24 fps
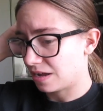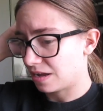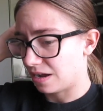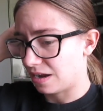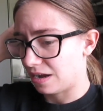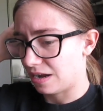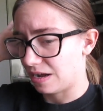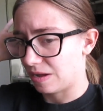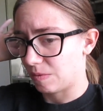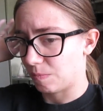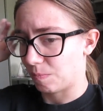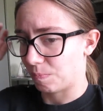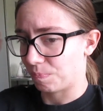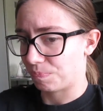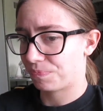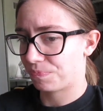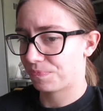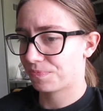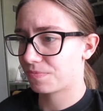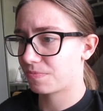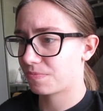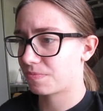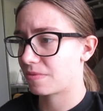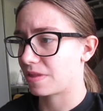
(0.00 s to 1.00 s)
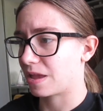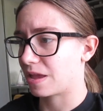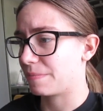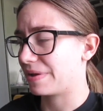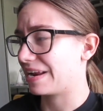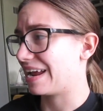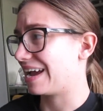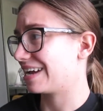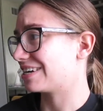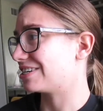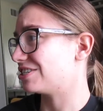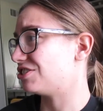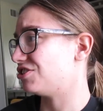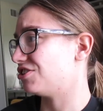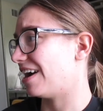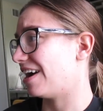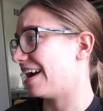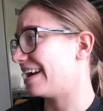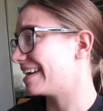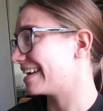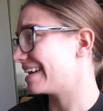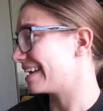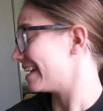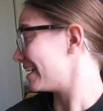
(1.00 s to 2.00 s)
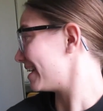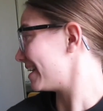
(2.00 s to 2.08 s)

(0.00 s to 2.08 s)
I could try to get